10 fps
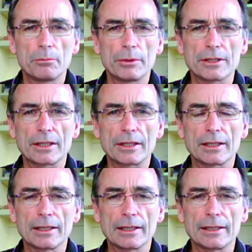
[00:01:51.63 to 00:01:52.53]

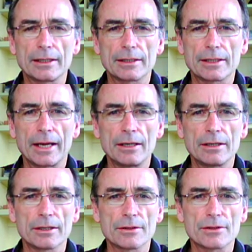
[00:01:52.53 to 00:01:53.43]
particularly the
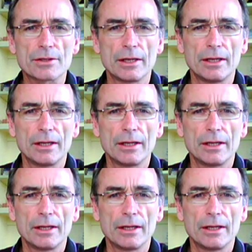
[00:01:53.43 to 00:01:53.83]
tendons